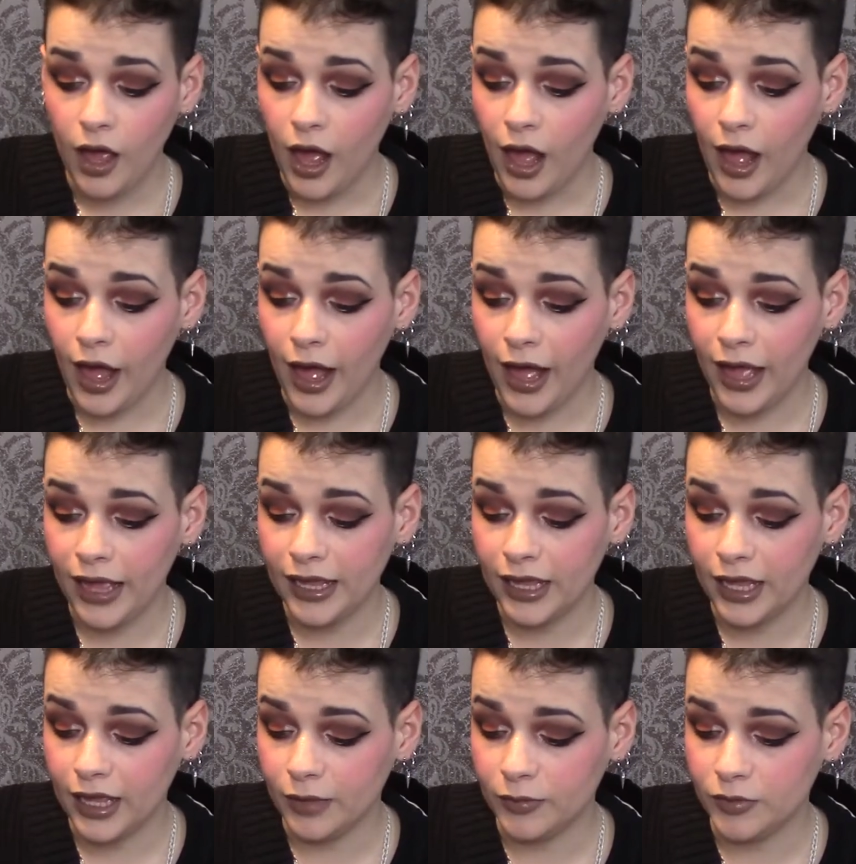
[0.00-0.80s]
I
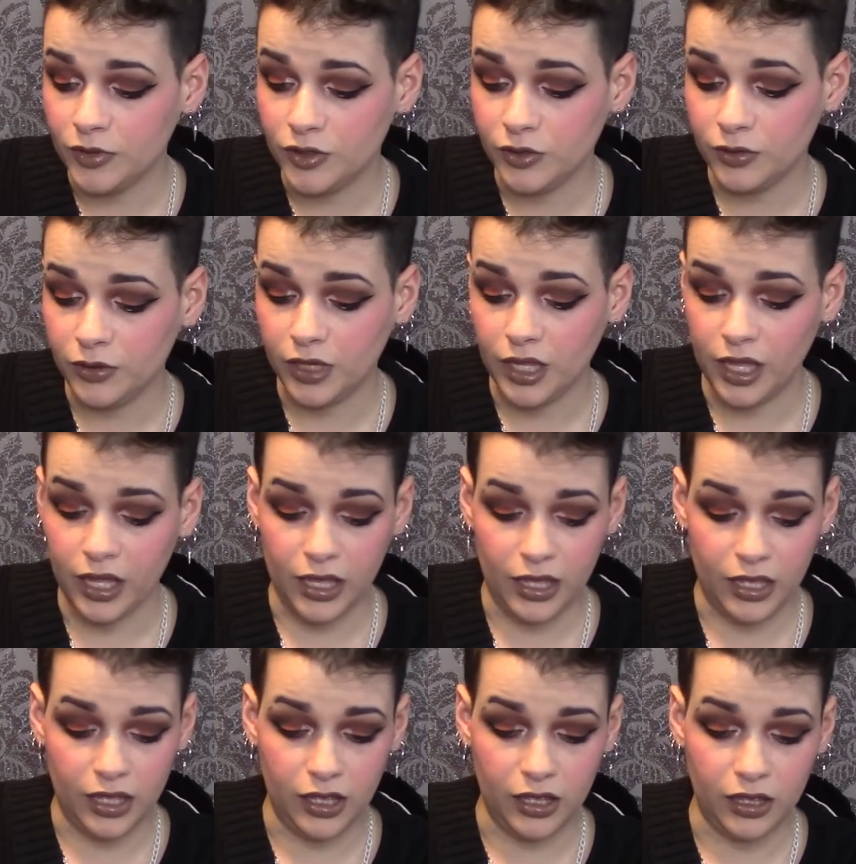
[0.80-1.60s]
am doing
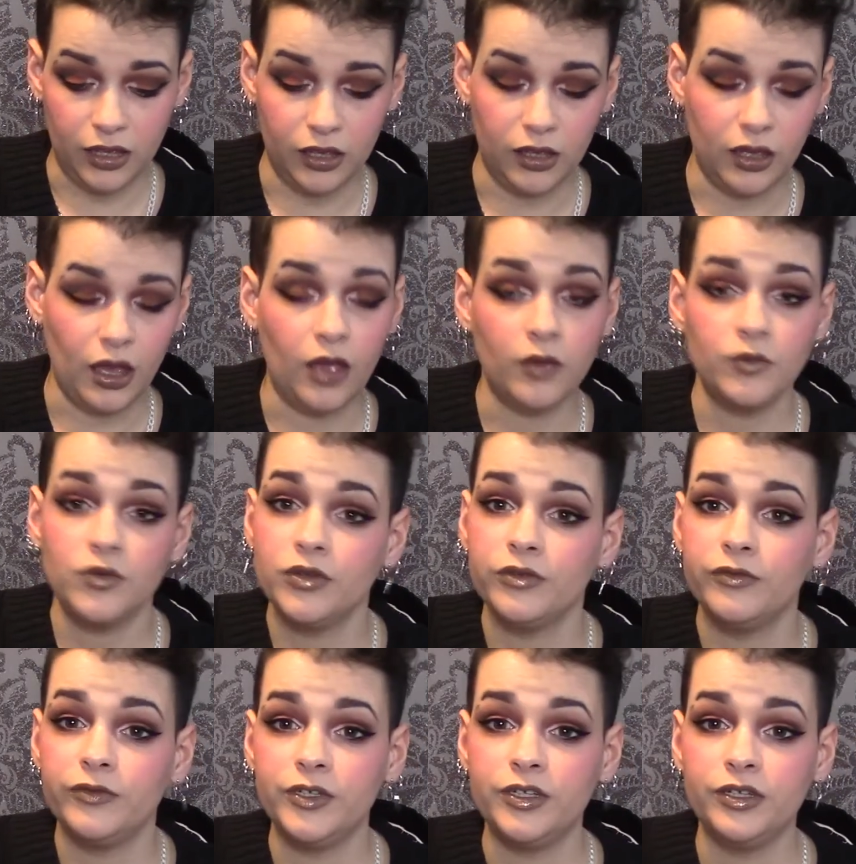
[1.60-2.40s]
a how-to
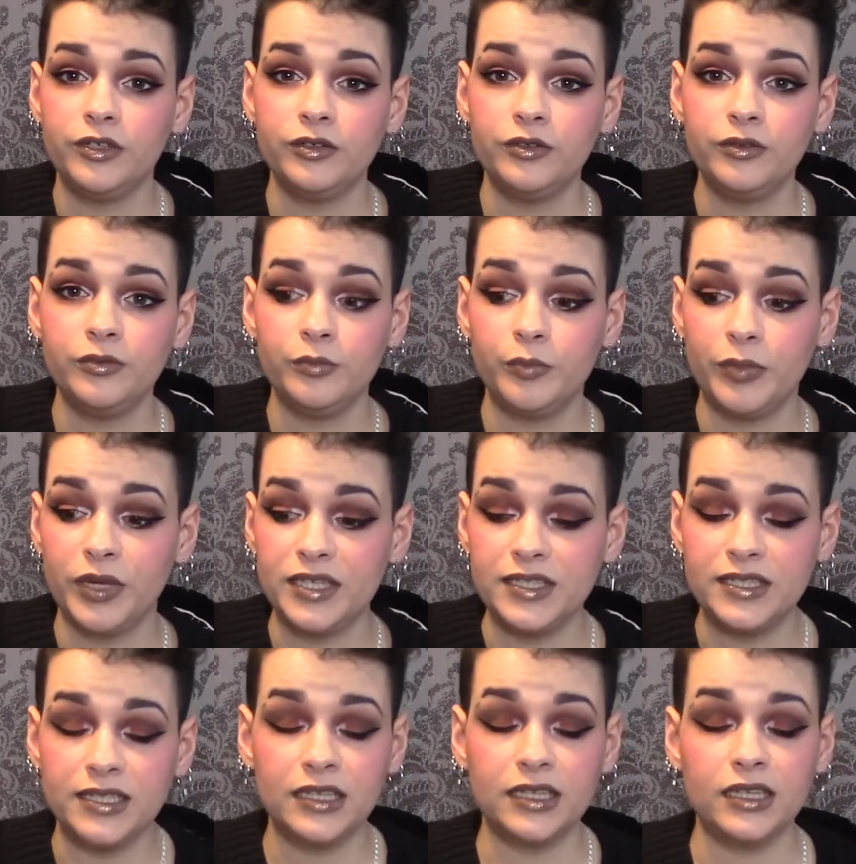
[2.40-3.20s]
video.
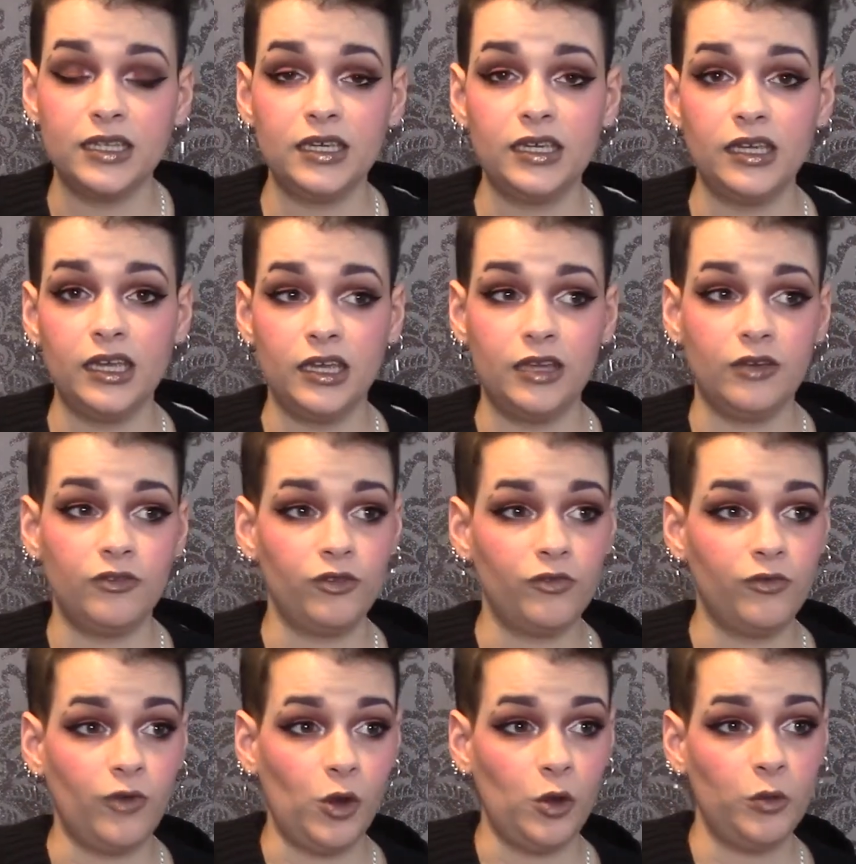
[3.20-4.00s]
Basically, if you
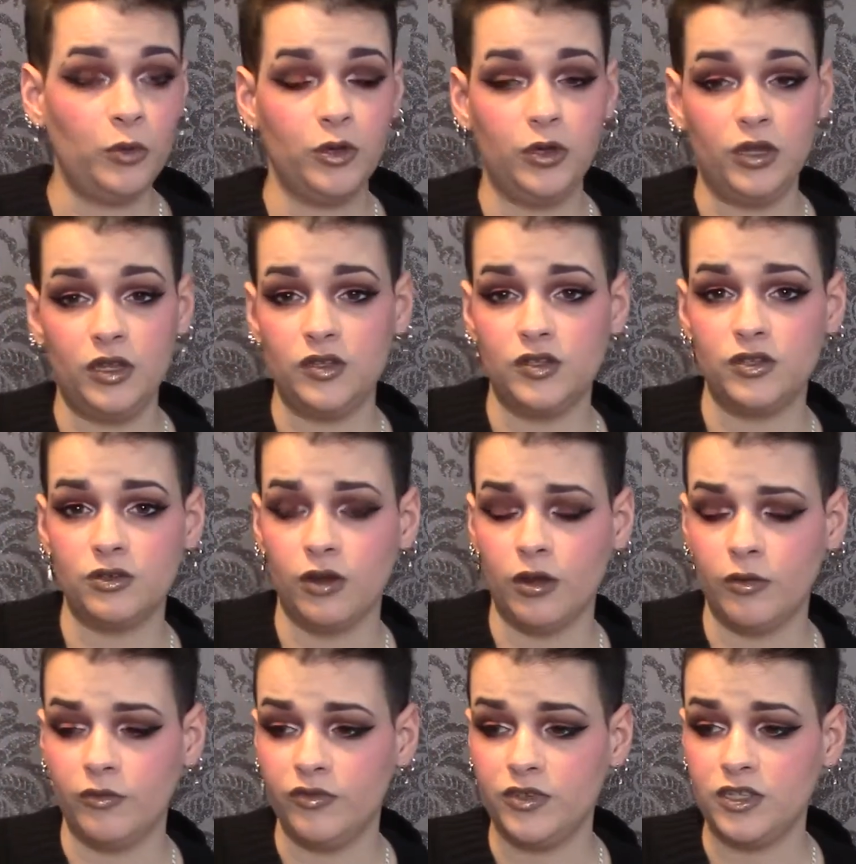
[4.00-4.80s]
follow me on
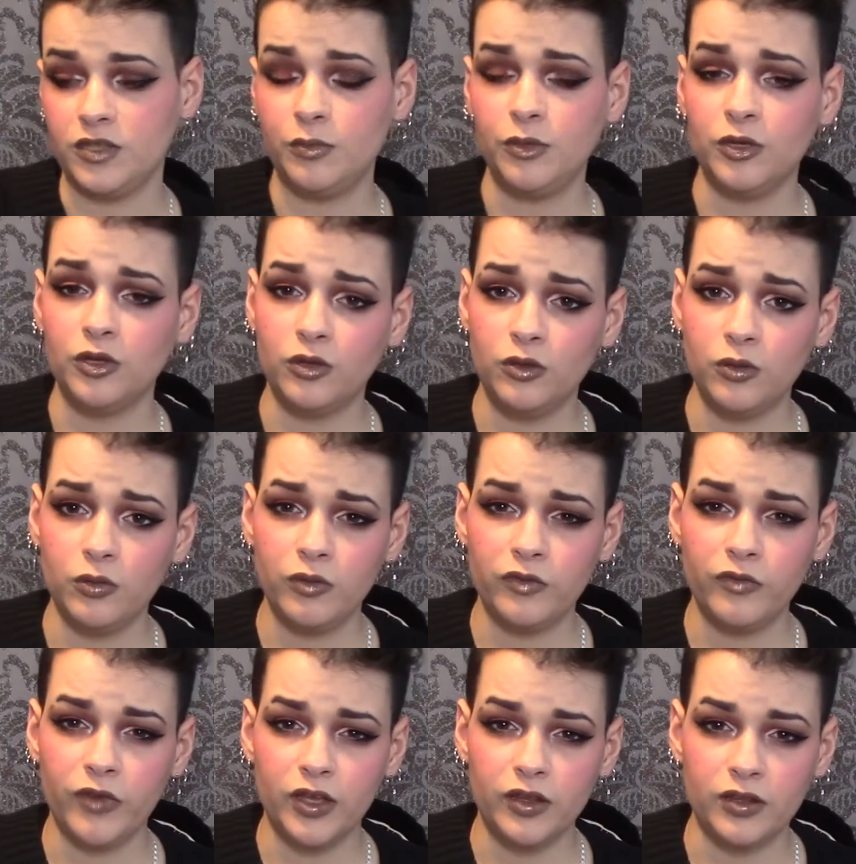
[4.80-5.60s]
Instagram and Facebook, you will
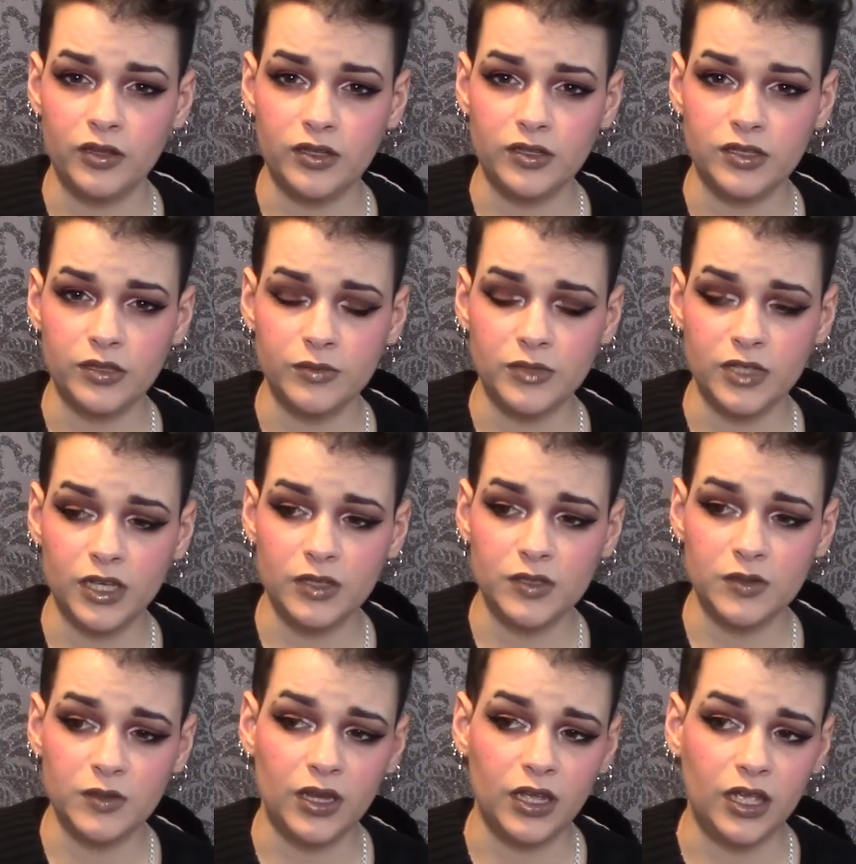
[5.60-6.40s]
find that
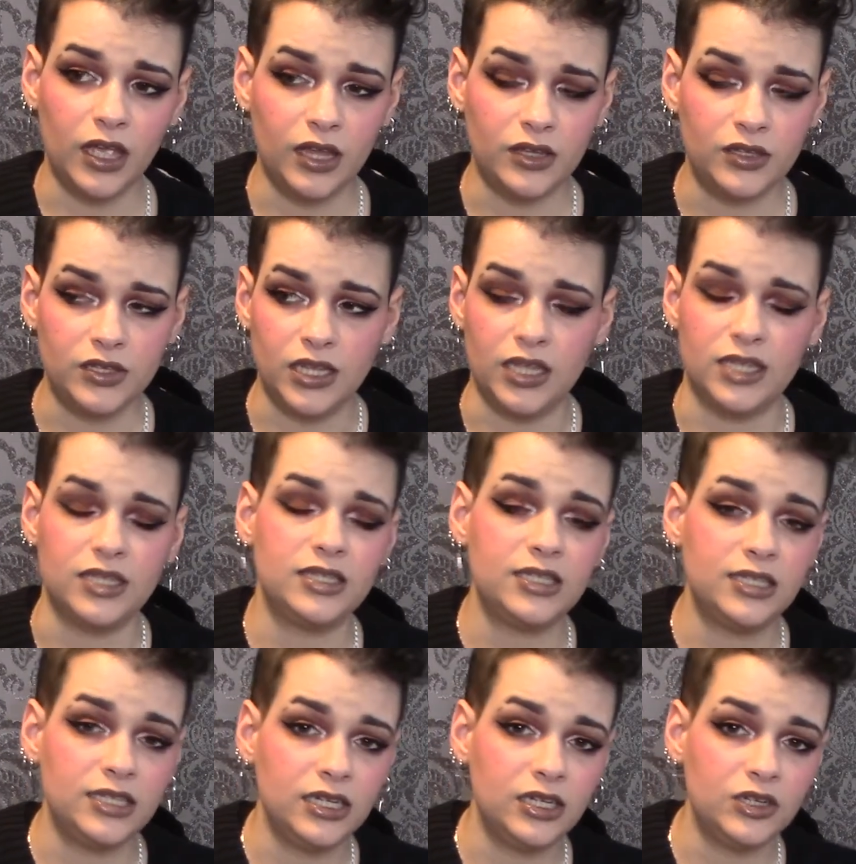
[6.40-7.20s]
sometimes when I get to that
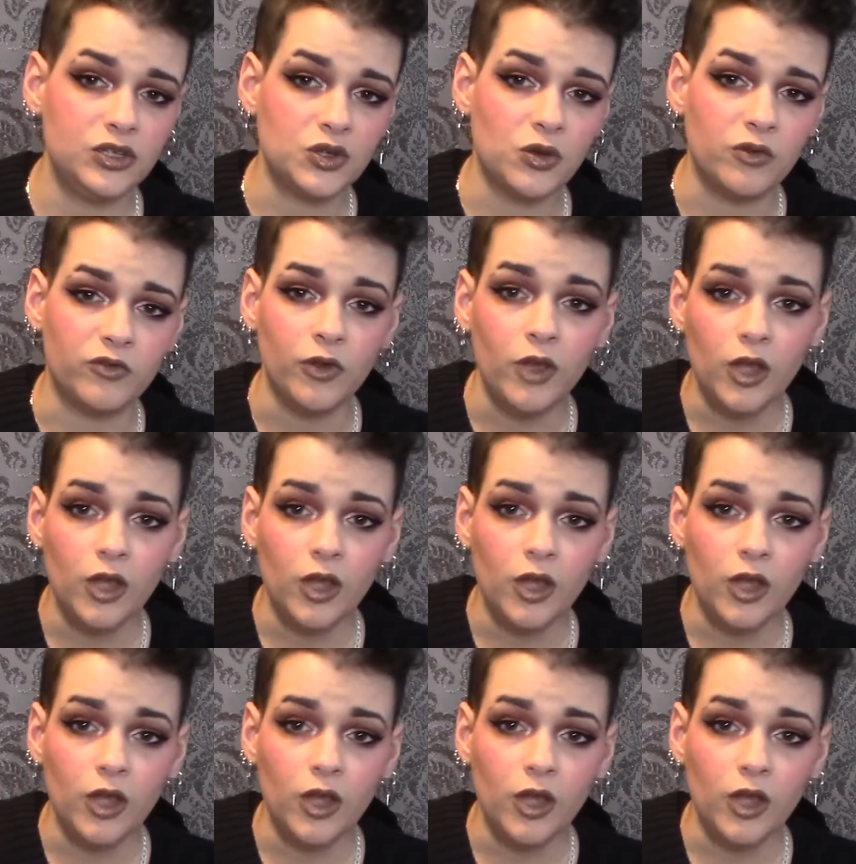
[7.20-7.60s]
stage of